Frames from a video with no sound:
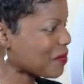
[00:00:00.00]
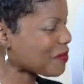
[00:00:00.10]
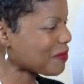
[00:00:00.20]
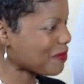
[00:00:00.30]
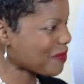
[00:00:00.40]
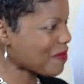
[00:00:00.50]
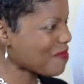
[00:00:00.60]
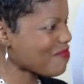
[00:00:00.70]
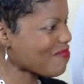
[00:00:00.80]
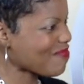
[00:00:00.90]

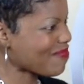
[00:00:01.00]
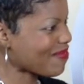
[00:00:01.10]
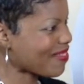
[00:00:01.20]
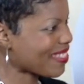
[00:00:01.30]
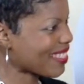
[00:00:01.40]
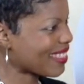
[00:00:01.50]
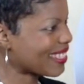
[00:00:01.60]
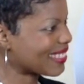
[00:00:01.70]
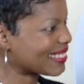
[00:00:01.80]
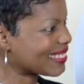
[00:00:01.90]

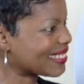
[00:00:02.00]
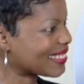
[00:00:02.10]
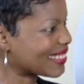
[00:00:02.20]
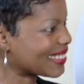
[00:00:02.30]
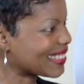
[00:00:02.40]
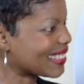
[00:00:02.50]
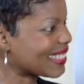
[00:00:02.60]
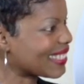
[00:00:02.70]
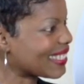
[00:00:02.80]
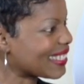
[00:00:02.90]

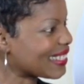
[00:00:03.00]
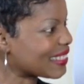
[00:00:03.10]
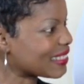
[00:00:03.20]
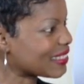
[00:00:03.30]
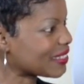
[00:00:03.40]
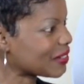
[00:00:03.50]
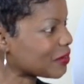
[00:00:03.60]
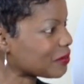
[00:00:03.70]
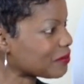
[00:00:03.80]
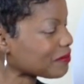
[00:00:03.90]

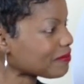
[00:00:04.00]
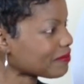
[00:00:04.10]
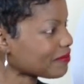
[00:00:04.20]
The person shown says nothing.